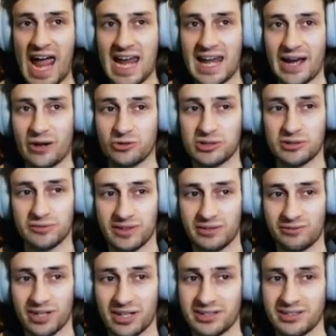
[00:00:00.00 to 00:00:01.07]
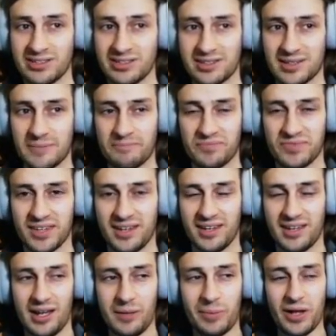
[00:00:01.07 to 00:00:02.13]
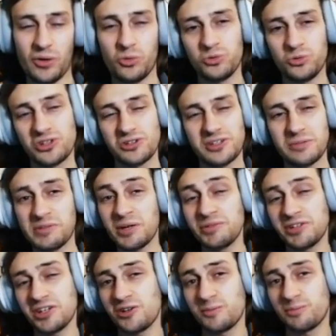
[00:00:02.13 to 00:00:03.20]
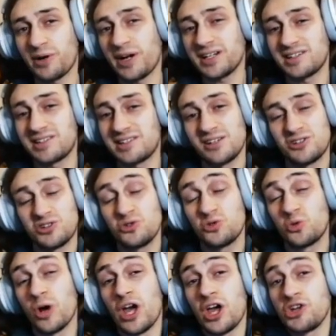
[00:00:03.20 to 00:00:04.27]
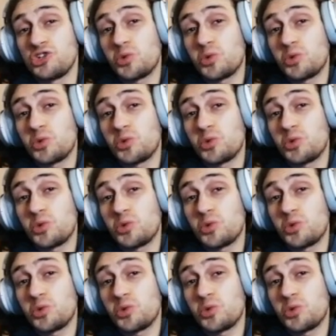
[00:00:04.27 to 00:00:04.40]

out of in runs. But also sometimes I don't practice it at all. Do a